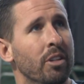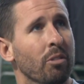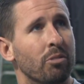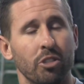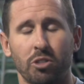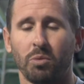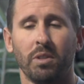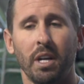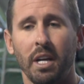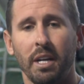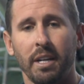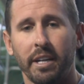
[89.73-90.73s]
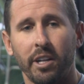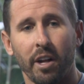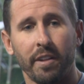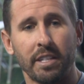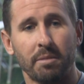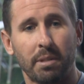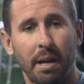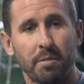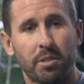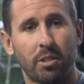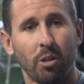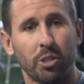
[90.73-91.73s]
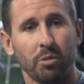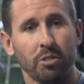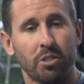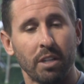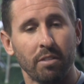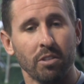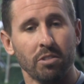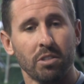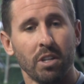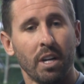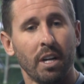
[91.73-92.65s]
You don't just, you know, I think sometimes coaching receivers,